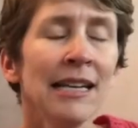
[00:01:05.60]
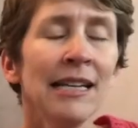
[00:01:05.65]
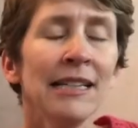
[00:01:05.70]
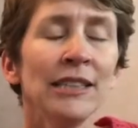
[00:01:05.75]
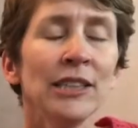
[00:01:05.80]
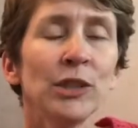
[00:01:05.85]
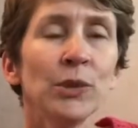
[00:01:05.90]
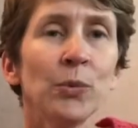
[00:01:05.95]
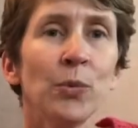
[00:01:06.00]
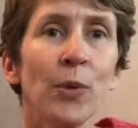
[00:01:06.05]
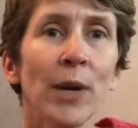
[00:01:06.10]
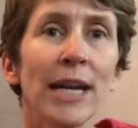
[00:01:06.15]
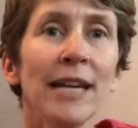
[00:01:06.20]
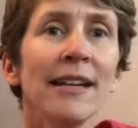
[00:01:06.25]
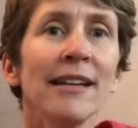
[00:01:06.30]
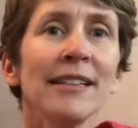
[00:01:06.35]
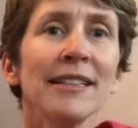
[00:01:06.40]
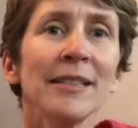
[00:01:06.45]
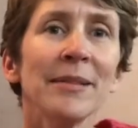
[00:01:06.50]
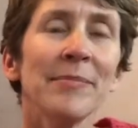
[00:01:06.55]
just
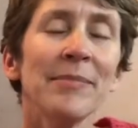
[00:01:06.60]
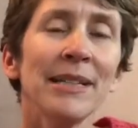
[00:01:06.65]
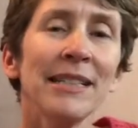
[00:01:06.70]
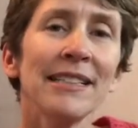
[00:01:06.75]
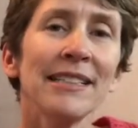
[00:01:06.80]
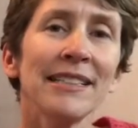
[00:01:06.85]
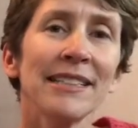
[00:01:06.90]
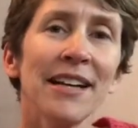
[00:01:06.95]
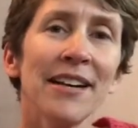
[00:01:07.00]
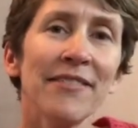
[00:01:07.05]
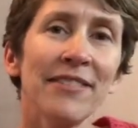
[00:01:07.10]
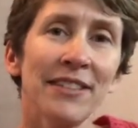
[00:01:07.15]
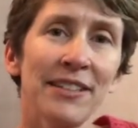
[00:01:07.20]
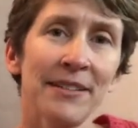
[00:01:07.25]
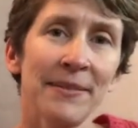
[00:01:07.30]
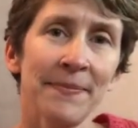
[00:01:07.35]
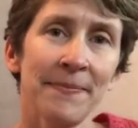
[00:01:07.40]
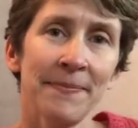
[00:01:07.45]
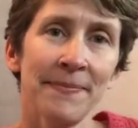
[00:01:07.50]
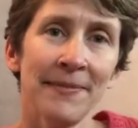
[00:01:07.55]
waiting to be
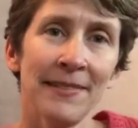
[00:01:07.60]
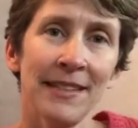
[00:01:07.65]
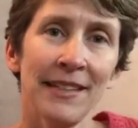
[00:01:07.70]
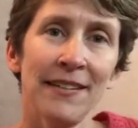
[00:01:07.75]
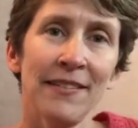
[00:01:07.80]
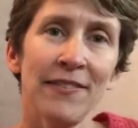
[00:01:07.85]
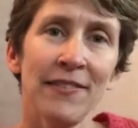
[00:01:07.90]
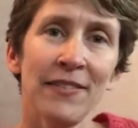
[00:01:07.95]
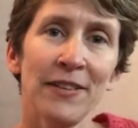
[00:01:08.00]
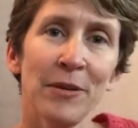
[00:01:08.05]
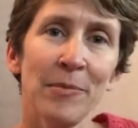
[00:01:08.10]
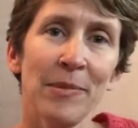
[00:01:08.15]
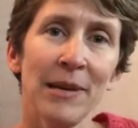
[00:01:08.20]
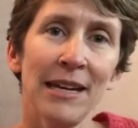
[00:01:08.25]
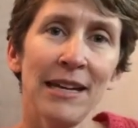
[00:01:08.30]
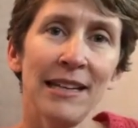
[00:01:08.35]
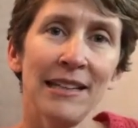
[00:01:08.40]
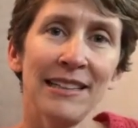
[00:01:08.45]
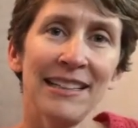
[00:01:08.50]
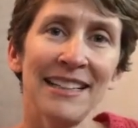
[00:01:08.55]
discovered if you're
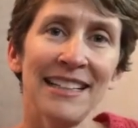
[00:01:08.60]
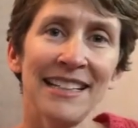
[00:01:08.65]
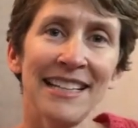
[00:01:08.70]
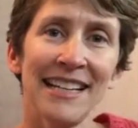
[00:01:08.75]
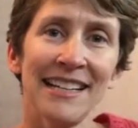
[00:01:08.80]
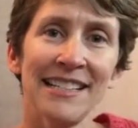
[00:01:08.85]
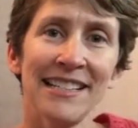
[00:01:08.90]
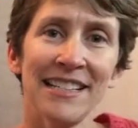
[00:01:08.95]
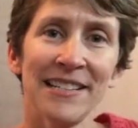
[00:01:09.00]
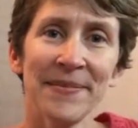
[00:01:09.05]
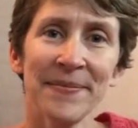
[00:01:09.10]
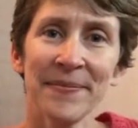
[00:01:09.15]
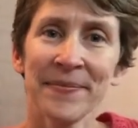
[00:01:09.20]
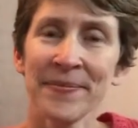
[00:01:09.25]
paying attention.